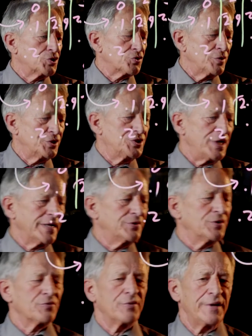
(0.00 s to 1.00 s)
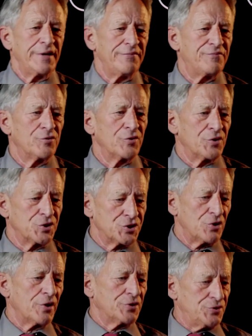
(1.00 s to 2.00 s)
trajectory for the
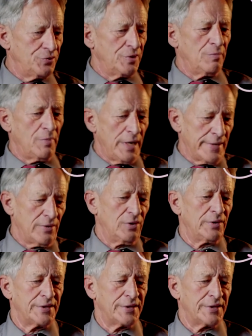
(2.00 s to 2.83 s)
shark tuna model,